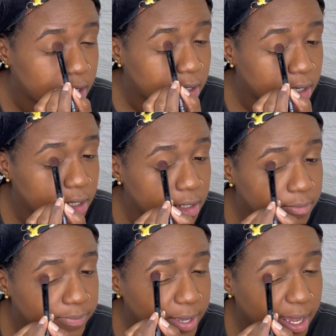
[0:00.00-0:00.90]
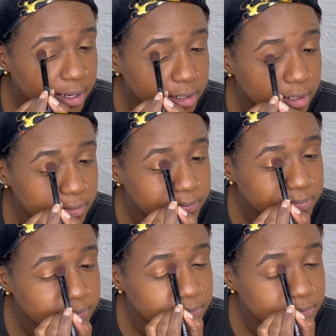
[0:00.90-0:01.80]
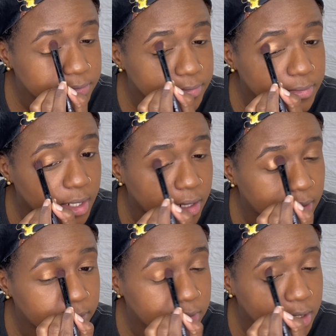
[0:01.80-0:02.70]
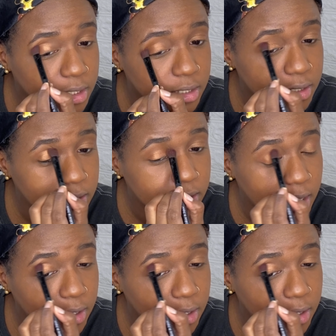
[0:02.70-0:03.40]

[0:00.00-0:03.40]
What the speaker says: And then pat it in. And then blend it